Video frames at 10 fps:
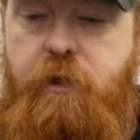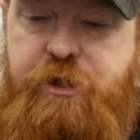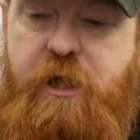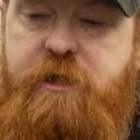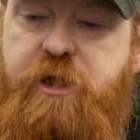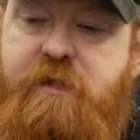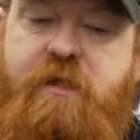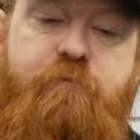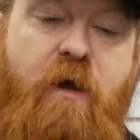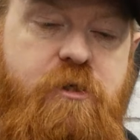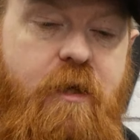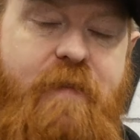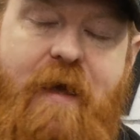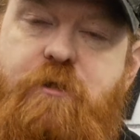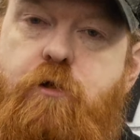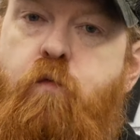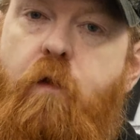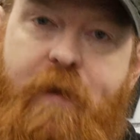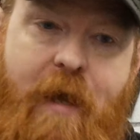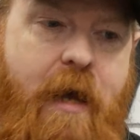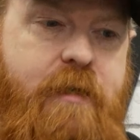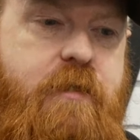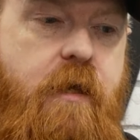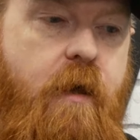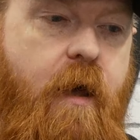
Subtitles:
G&Gs especially. That's just what the guys